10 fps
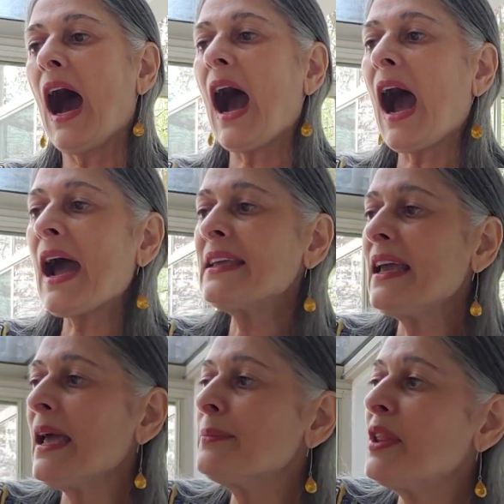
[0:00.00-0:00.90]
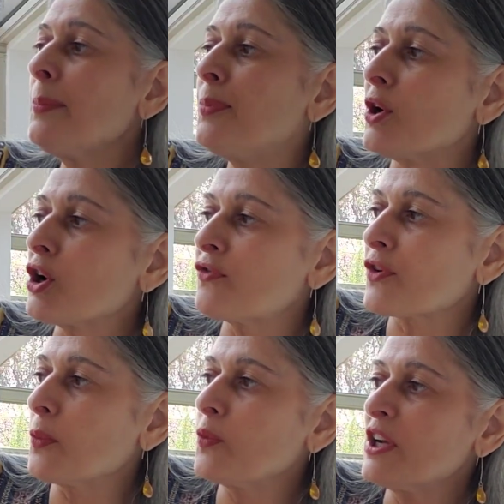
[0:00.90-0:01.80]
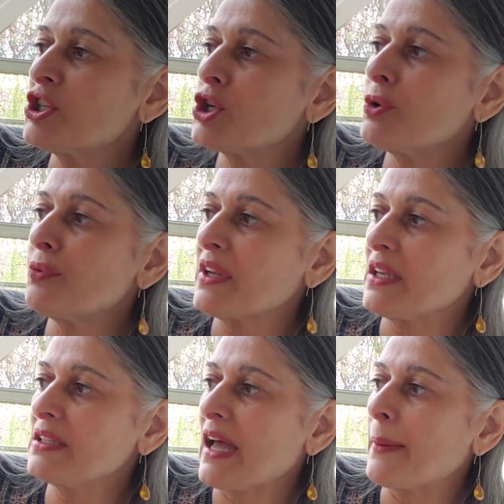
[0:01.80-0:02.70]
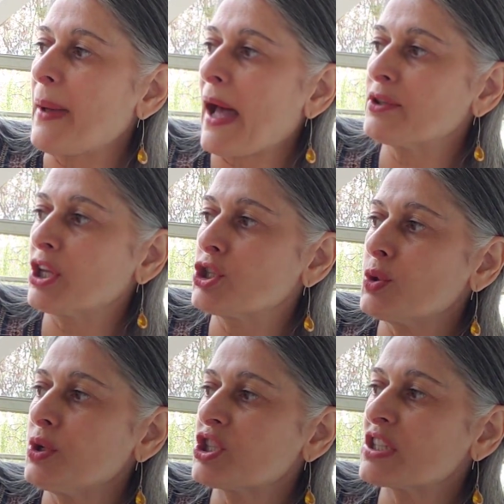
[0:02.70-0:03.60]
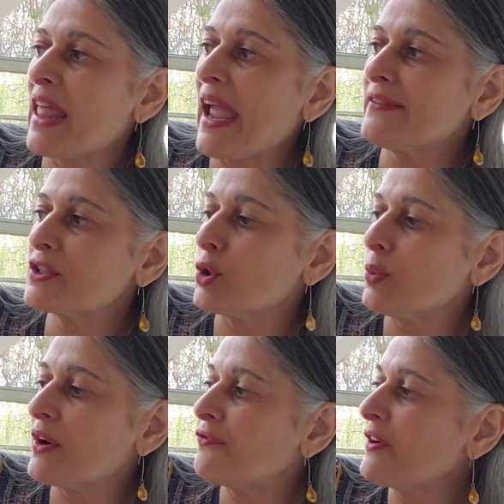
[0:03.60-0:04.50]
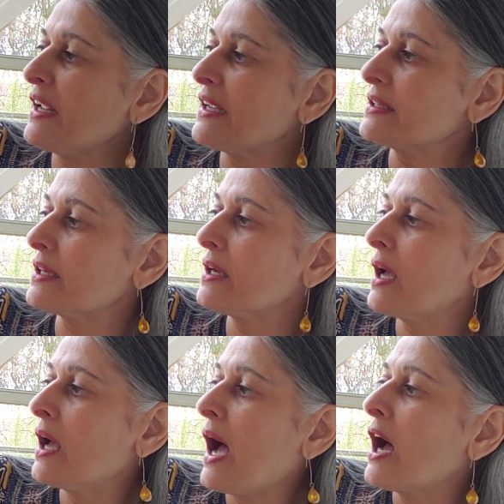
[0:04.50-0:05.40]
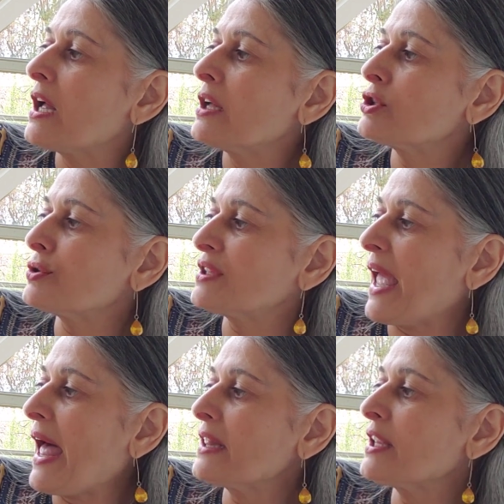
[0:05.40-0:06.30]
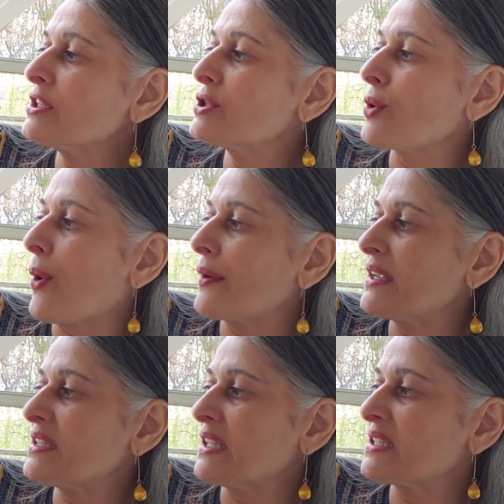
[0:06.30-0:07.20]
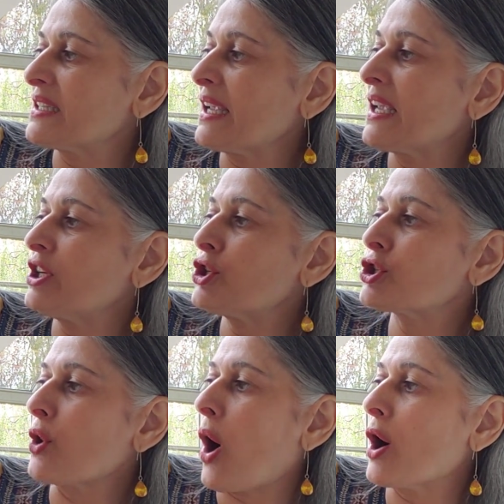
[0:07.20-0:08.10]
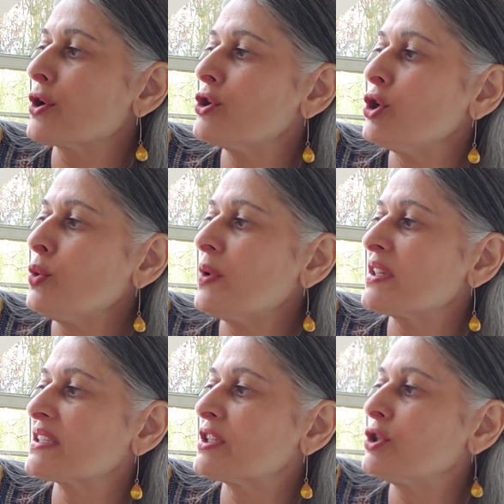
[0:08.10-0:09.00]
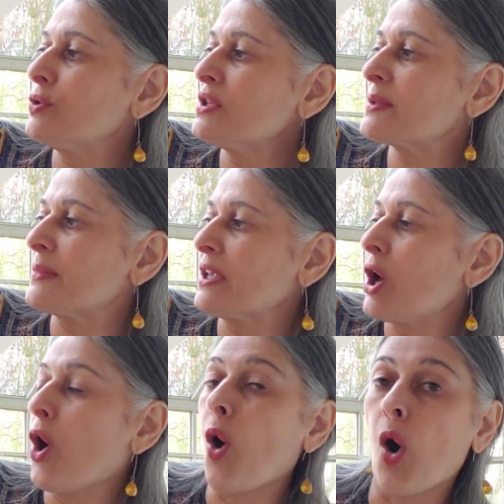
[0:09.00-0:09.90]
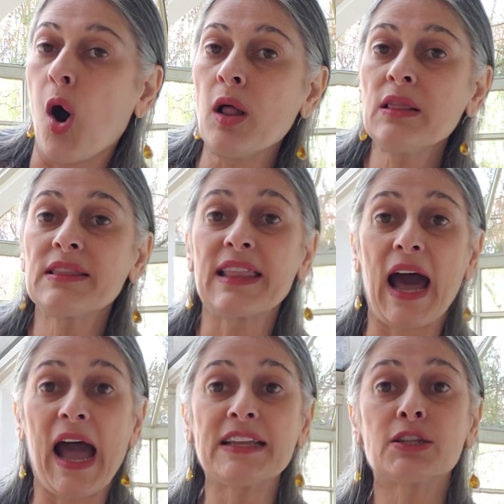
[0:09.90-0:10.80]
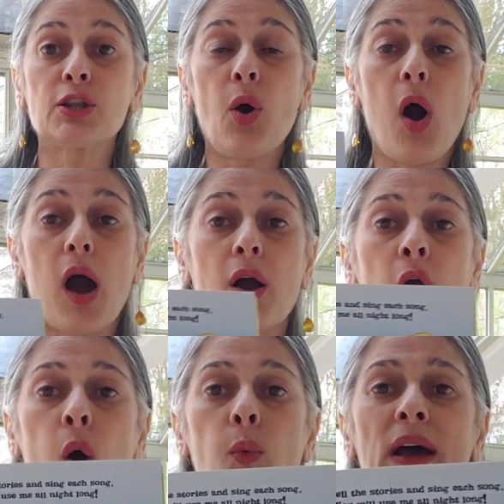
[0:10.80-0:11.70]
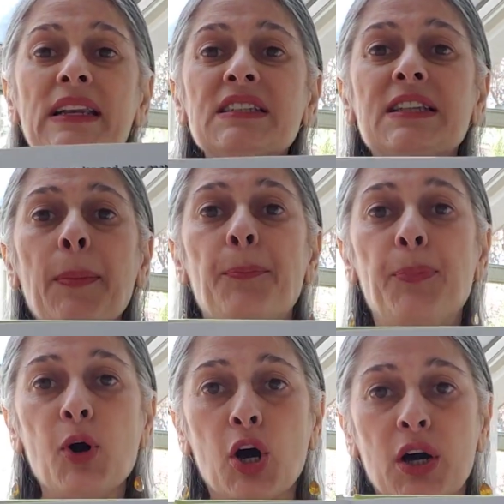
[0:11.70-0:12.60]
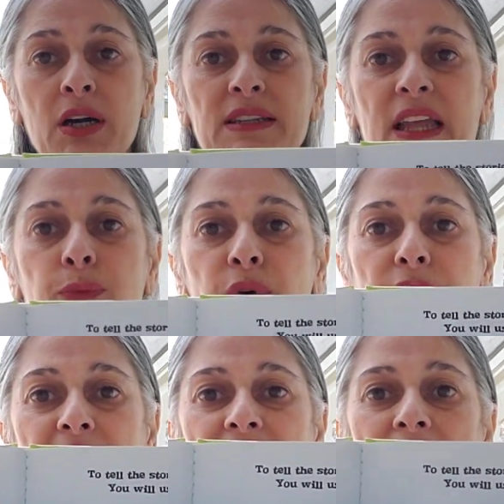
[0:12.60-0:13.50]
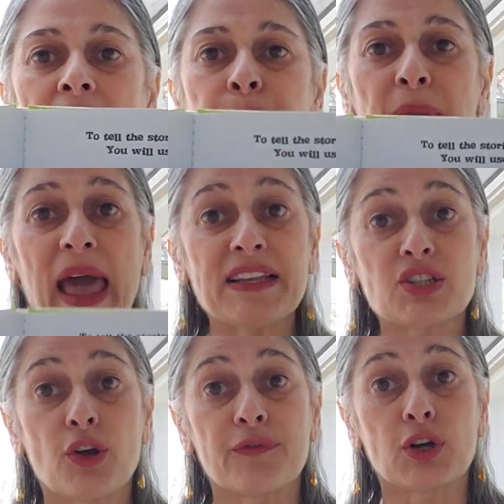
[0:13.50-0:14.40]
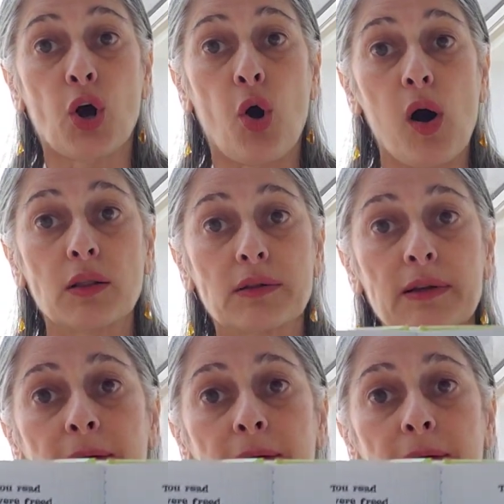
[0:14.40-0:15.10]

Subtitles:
I am the book from which you read about the Jewish slaves who were freed. To tell the stories and sing each song, you will use me all night long. What is the book that we read on Passover called?